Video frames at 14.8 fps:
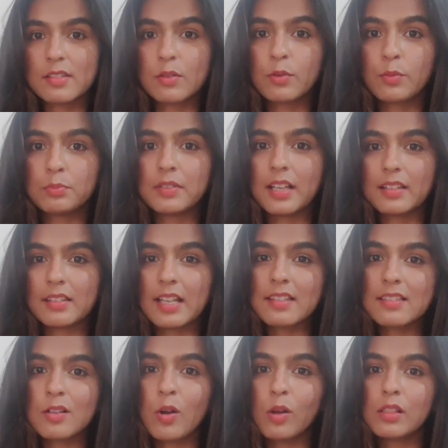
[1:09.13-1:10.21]
So
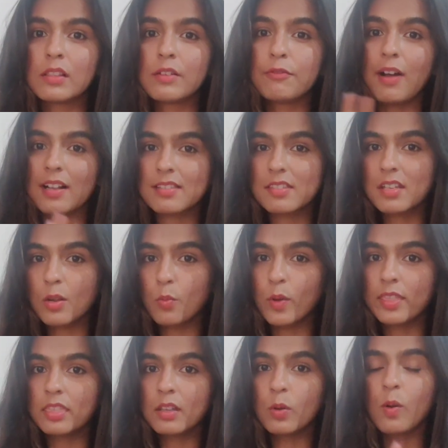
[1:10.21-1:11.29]
that's called the fasting
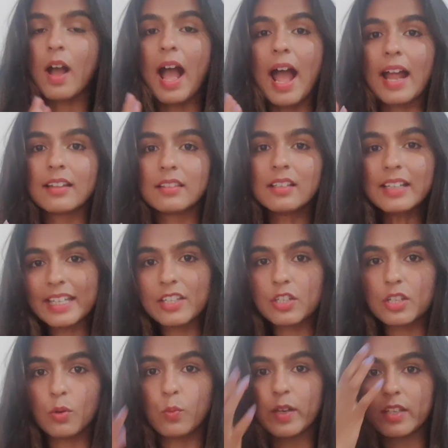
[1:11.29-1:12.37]
window and the
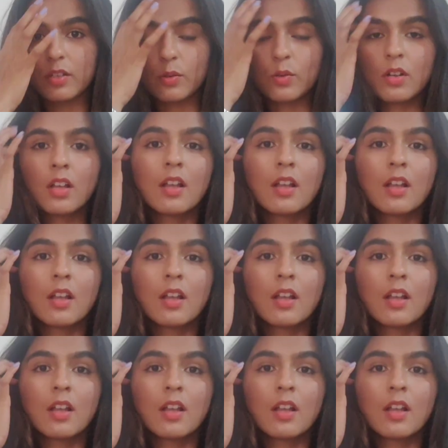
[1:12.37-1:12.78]
eating window.